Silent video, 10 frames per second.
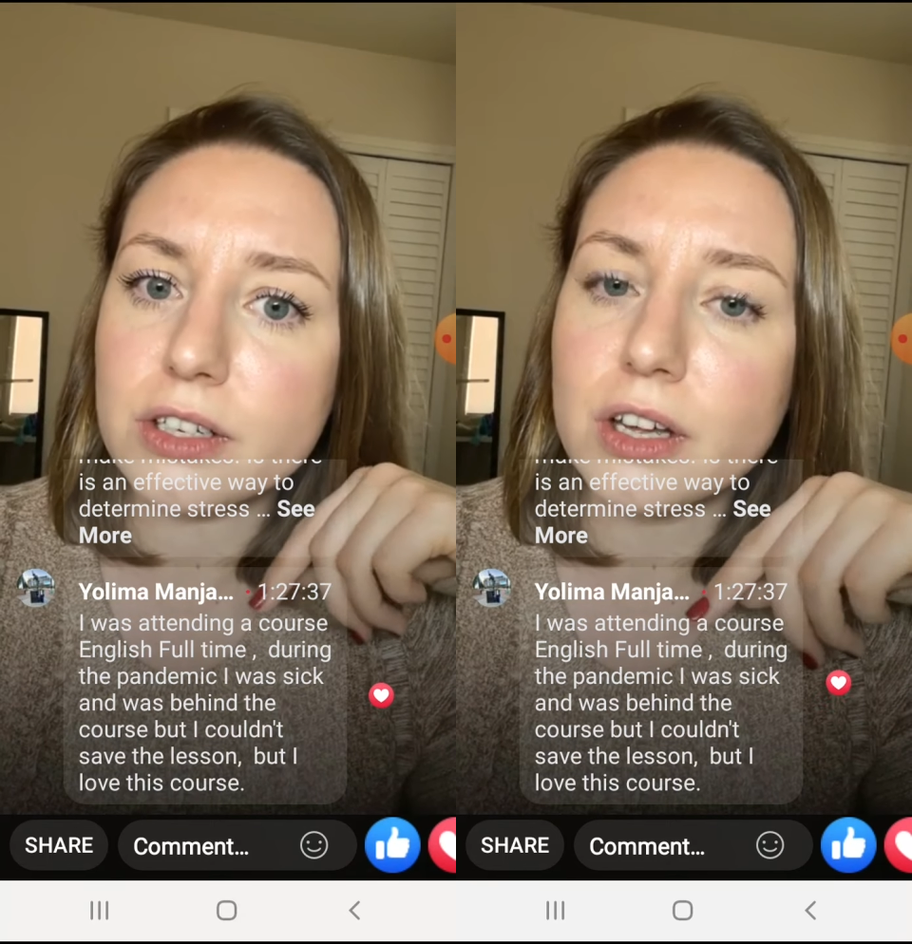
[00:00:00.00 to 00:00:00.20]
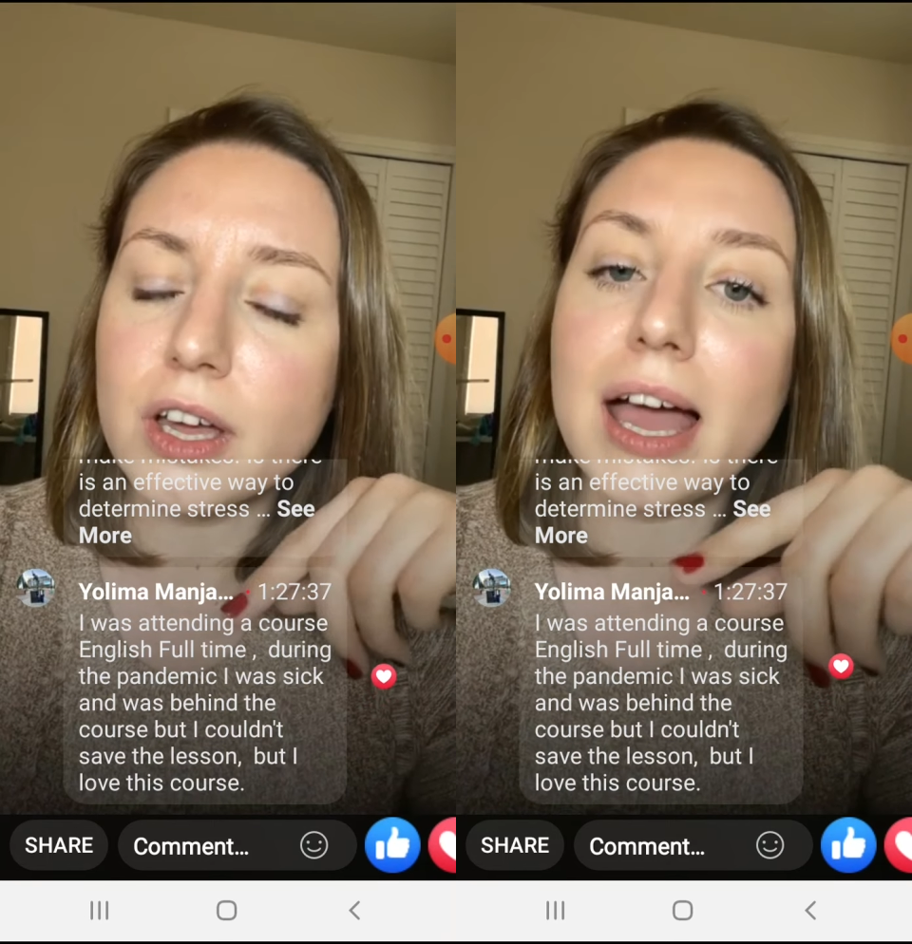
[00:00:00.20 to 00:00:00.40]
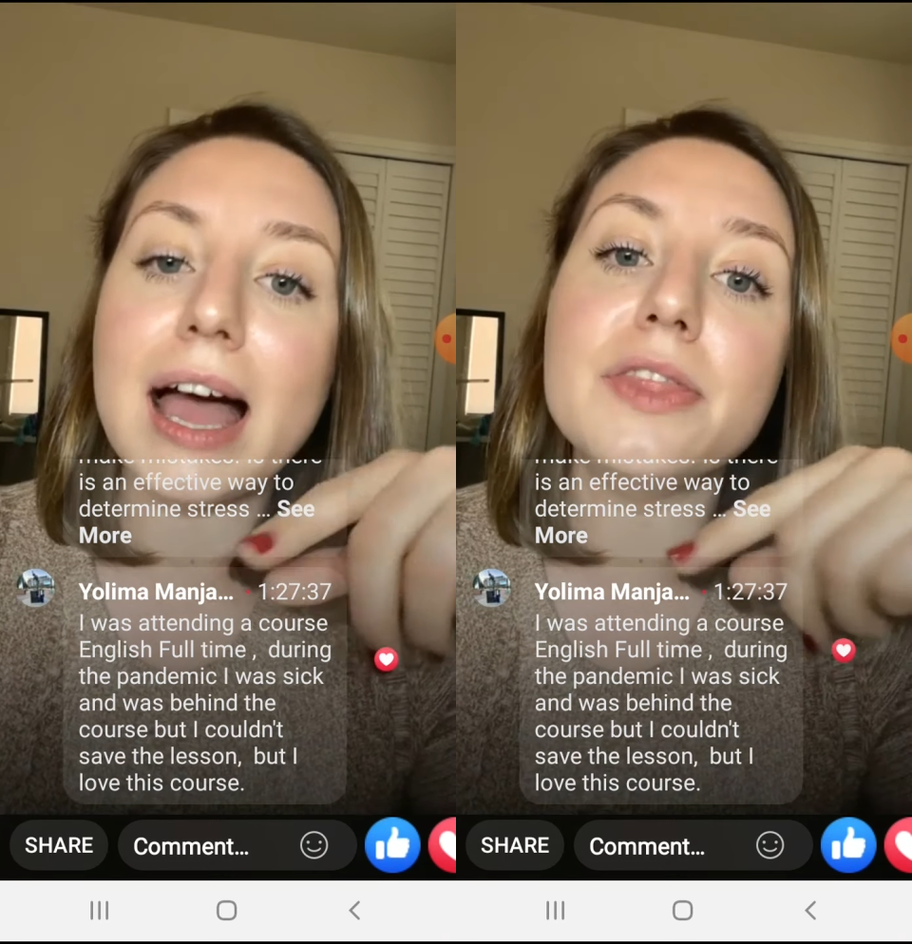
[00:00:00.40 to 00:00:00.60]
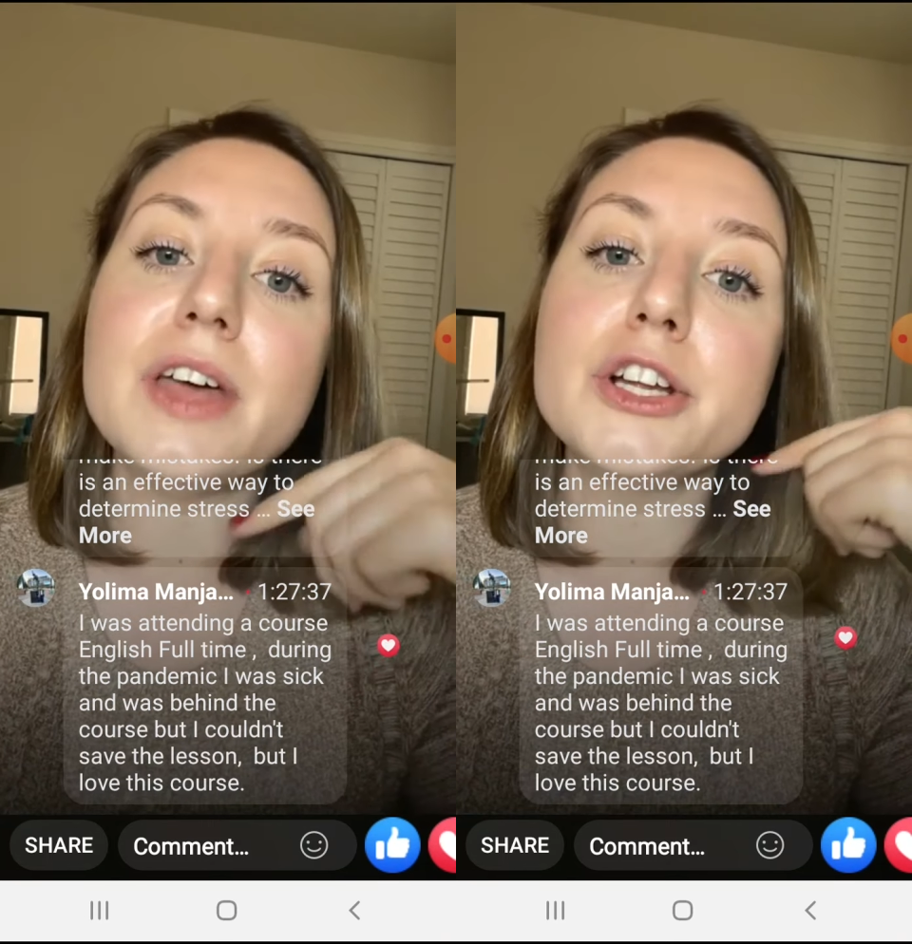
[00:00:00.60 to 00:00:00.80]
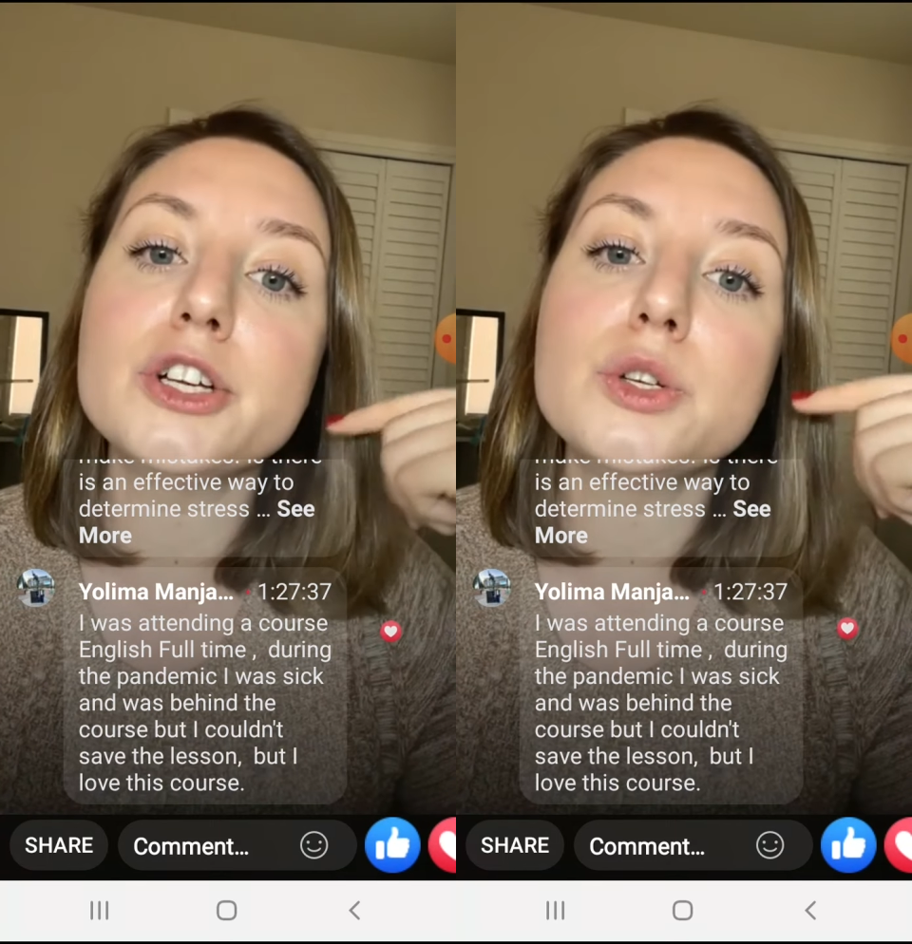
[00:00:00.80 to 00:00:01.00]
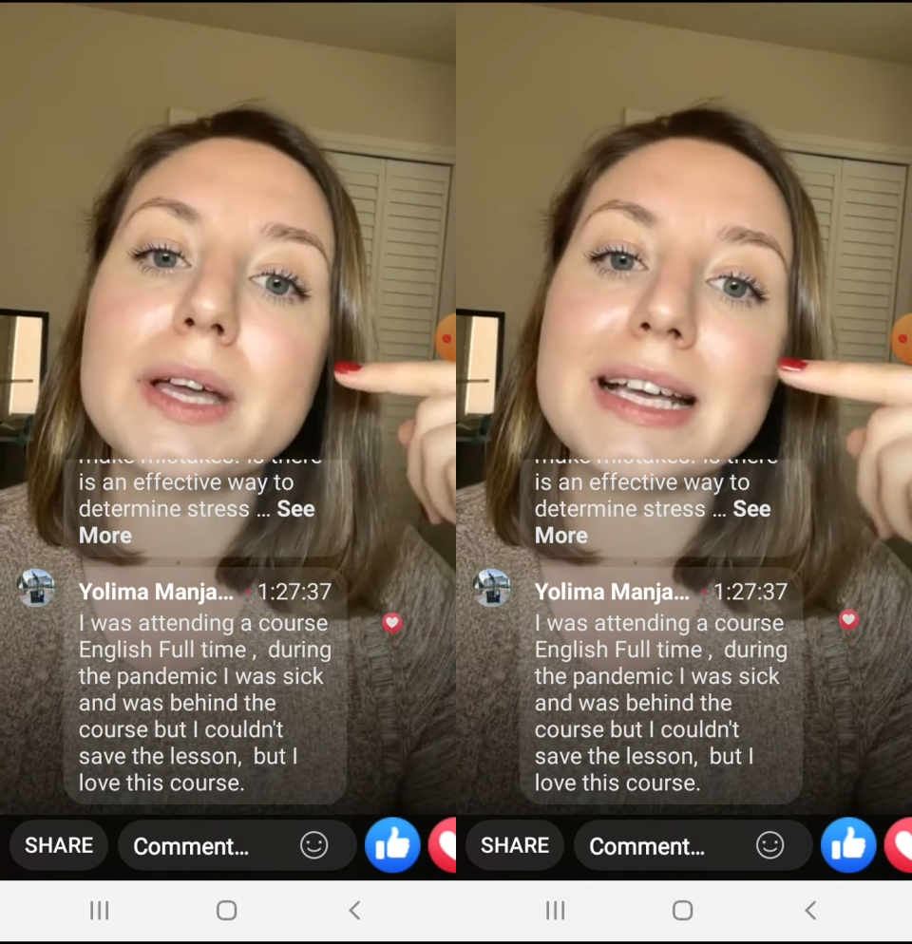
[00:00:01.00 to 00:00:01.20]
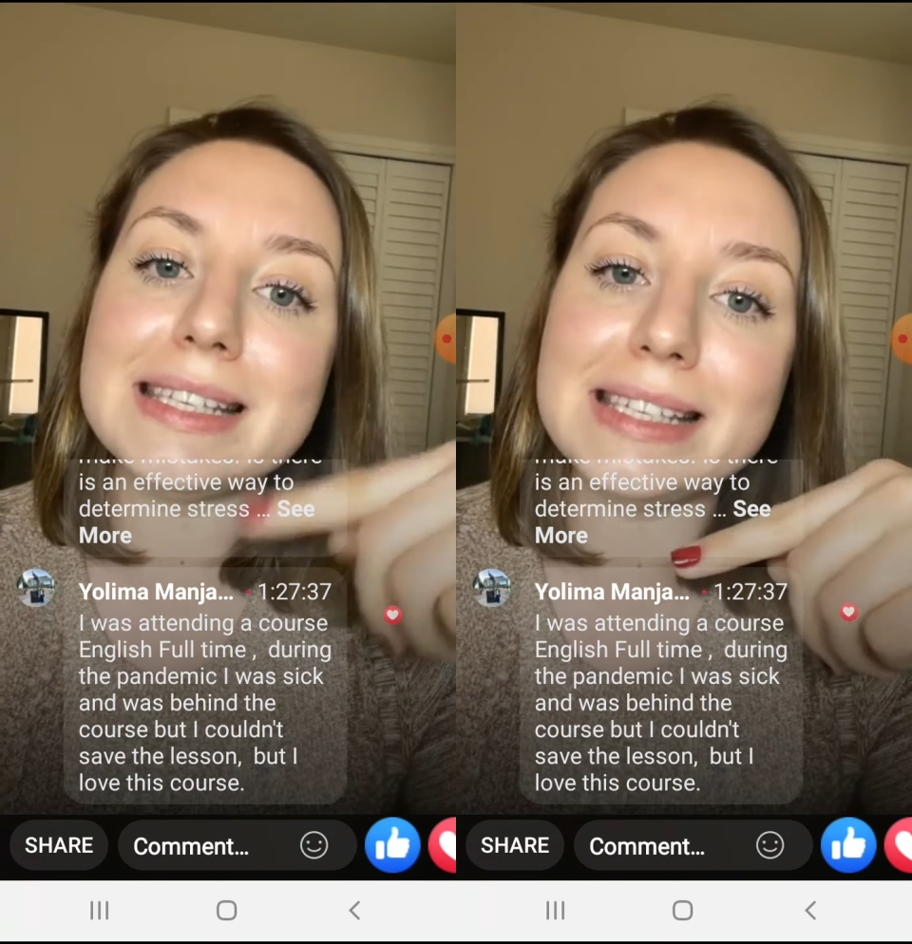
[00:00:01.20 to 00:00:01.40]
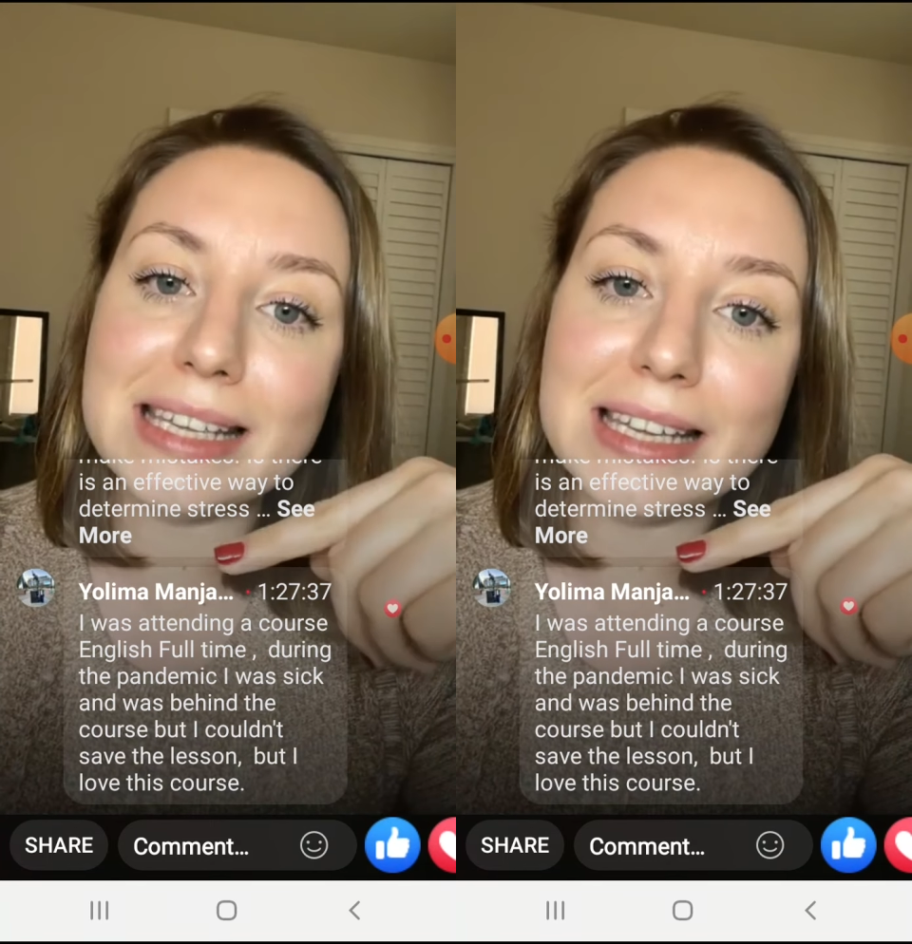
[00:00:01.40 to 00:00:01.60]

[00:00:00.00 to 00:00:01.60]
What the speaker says: And then you're doing a Z